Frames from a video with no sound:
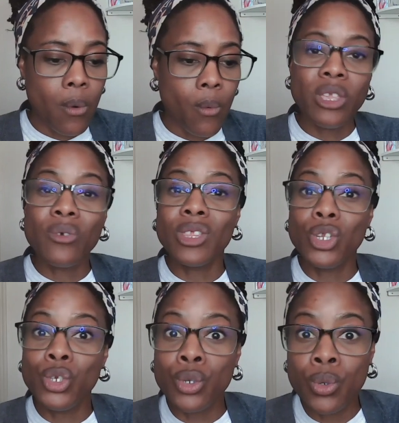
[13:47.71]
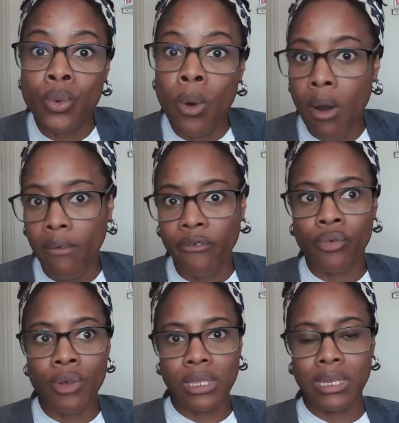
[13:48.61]
When you're in the do of
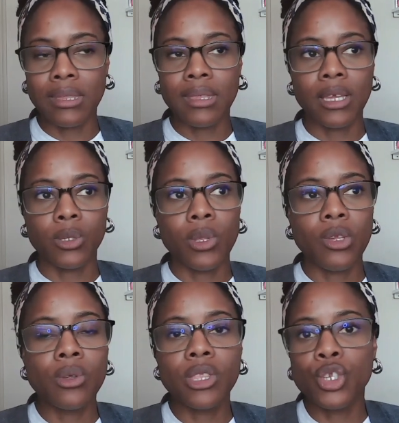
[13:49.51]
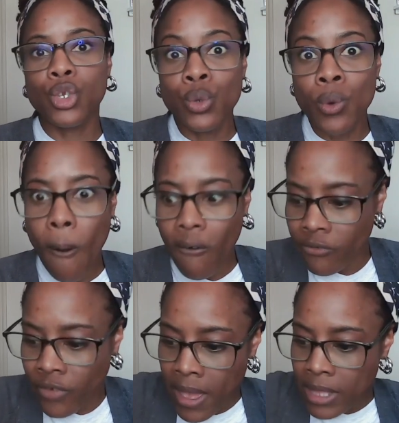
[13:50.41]
creating things, when you're in the do
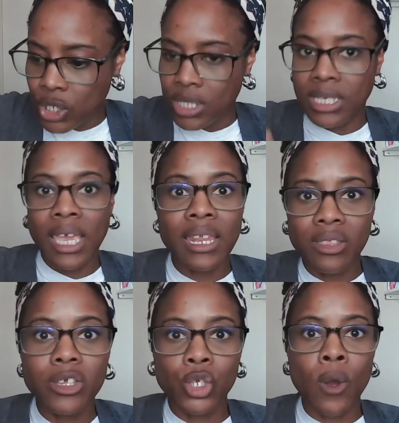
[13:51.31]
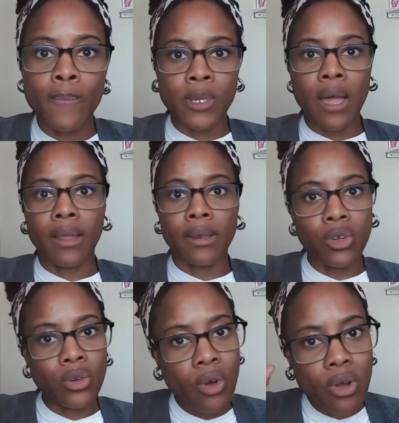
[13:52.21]
of just getting the job done,
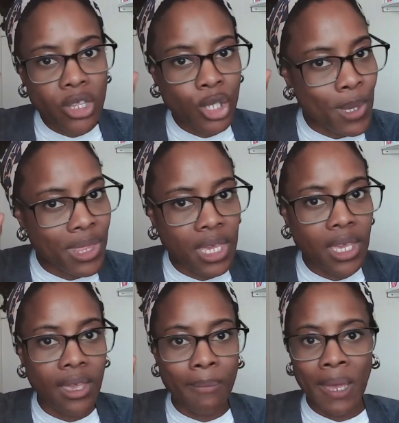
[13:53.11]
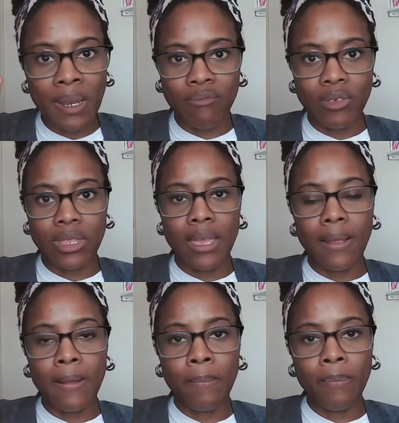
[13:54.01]
you're not going to be thinking about everything.